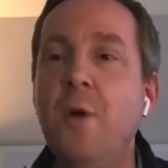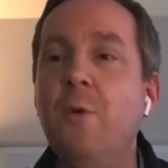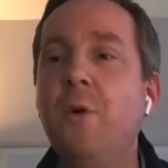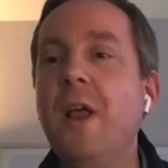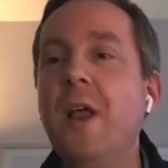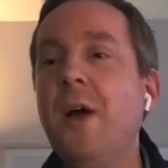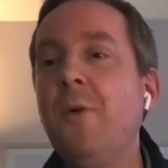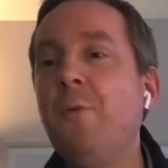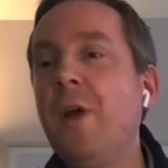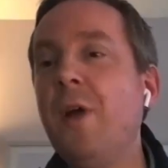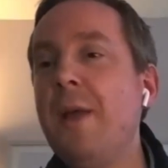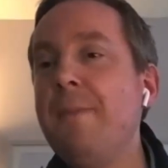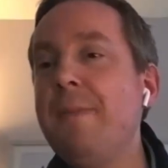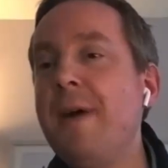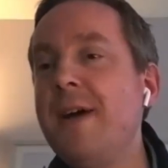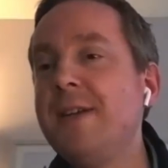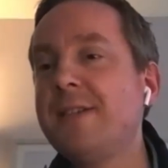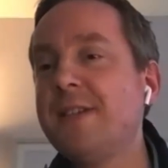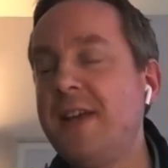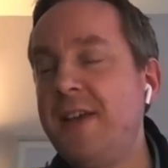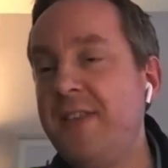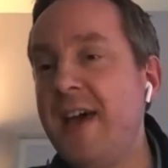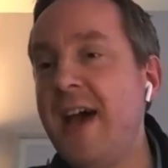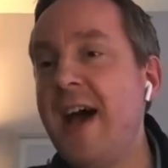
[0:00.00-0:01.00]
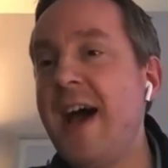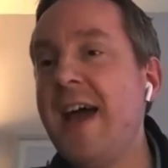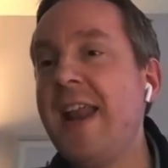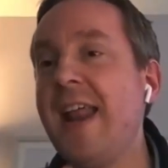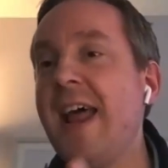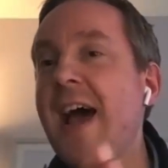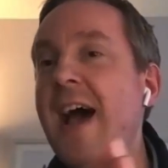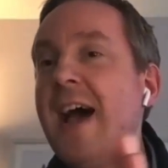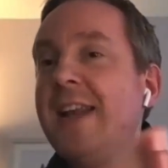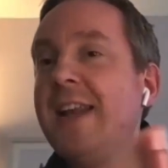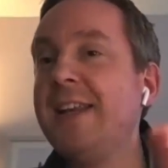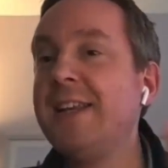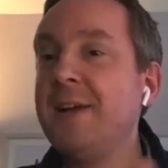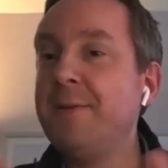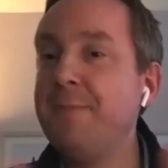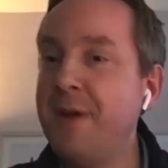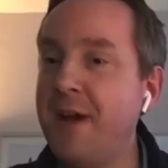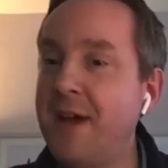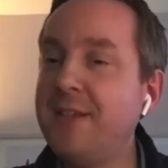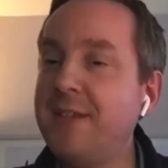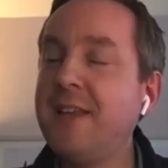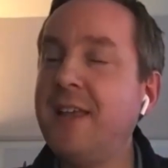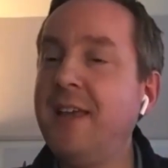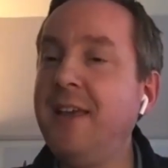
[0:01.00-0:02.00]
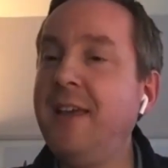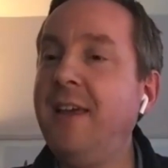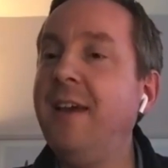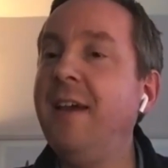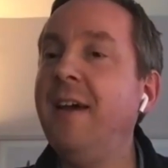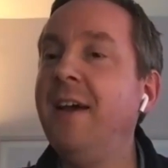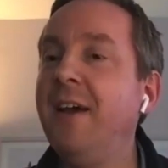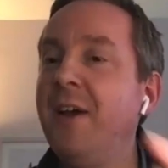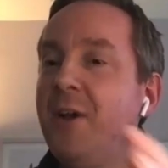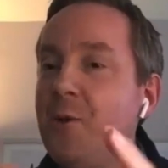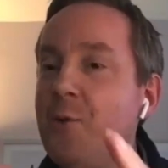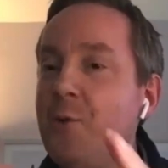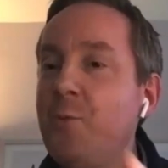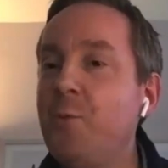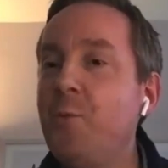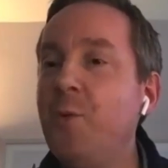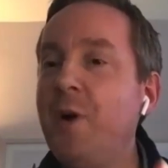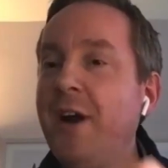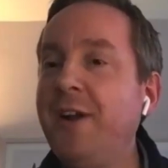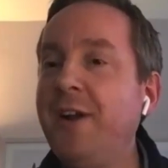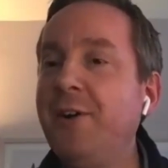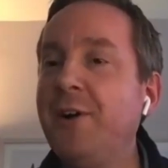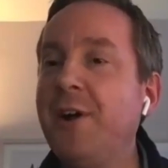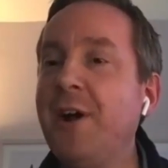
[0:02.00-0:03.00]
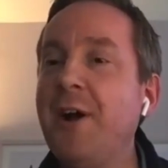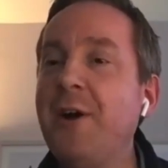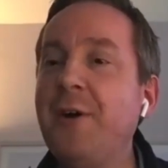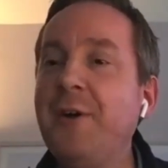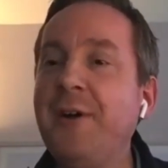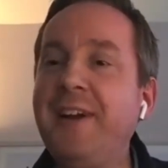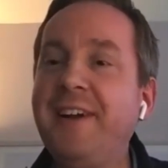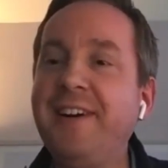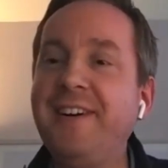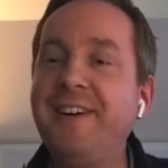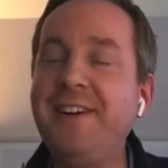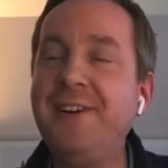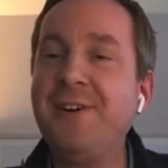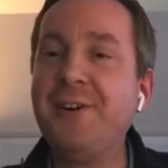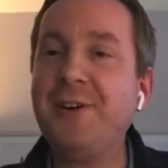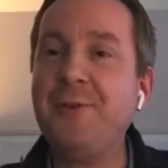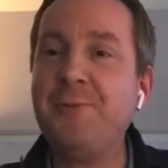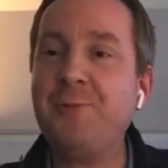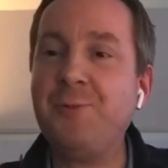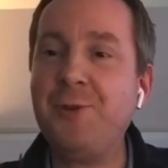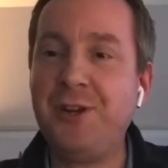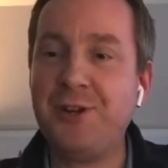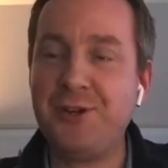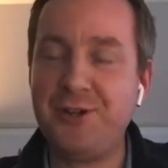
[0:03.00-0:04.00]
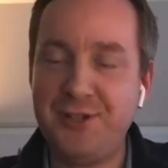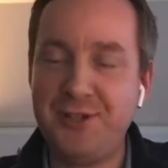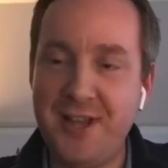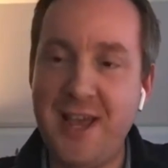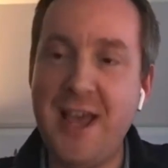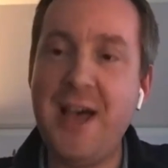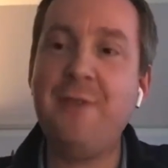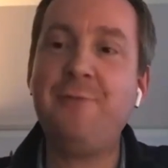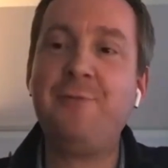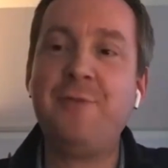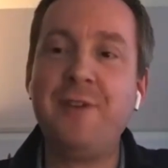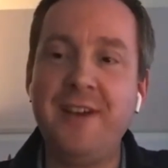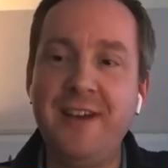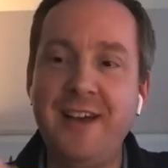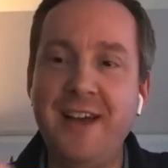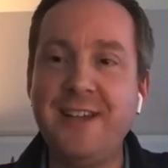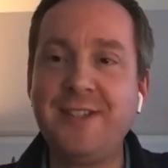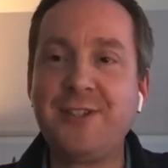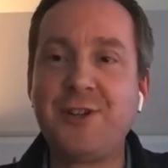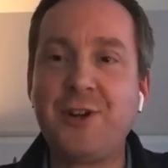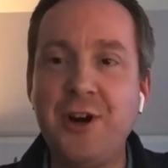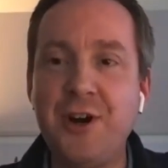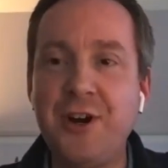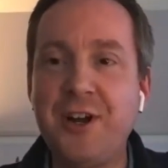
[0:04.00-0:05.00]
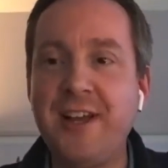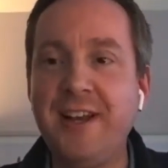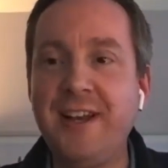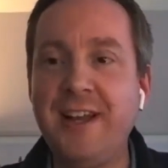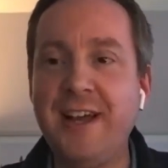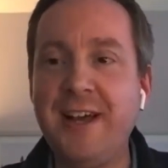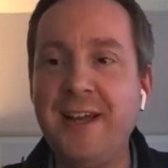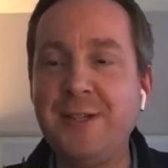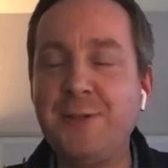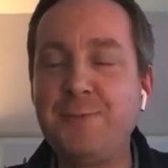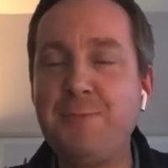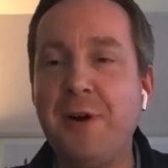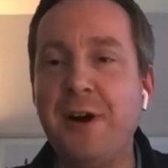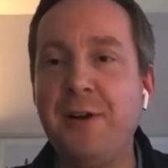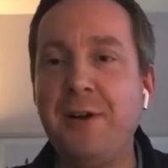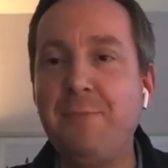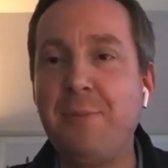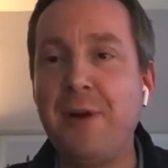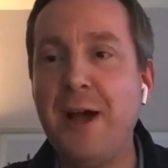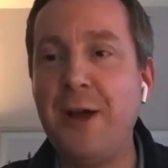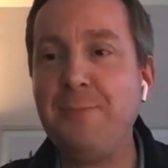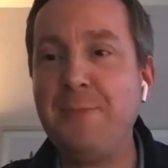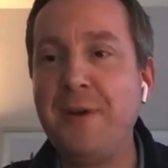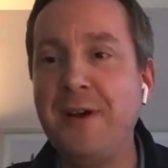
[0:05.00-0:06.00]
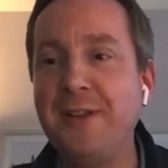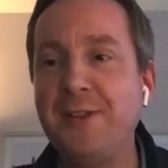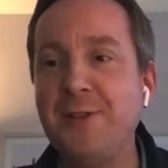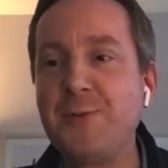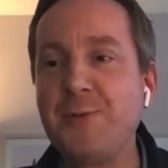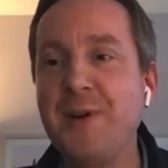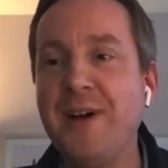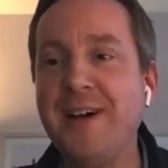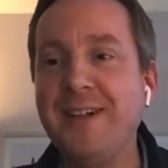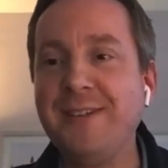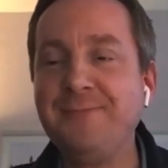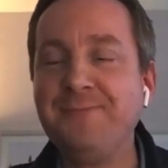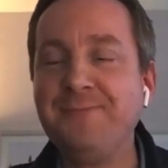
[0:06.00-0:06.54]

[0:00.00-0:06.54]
Well, like I'm asking you that, and I'm asking you where you're going yourself as Kirk and as part of Proudmouth as well.